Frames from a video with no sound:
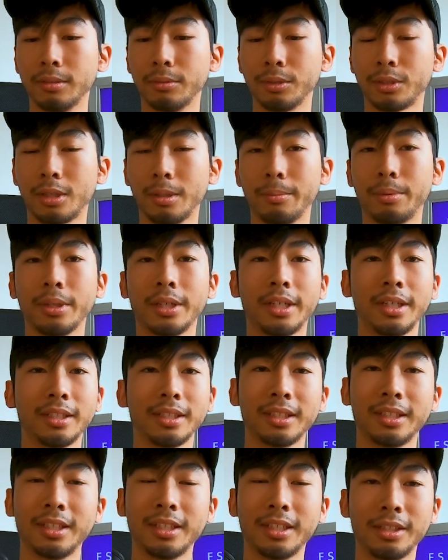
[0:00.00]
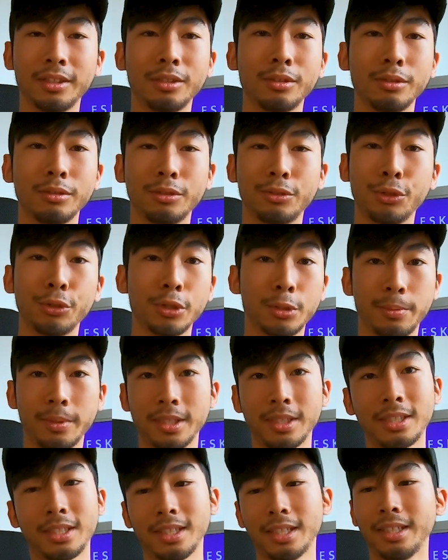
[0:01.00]
was complaining that they didn't use
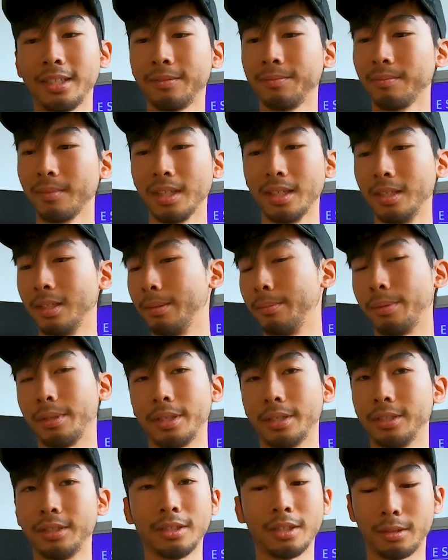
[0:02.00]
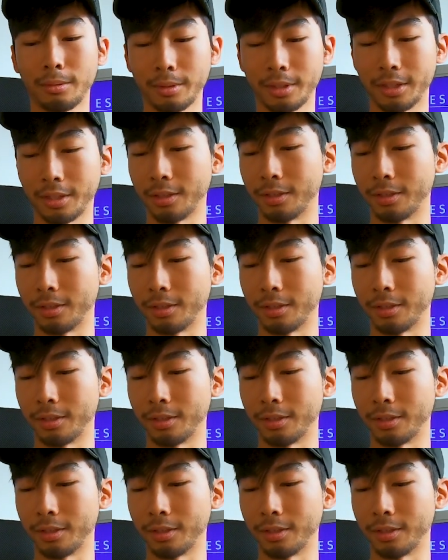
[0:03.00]
USB-C, but you know, what are you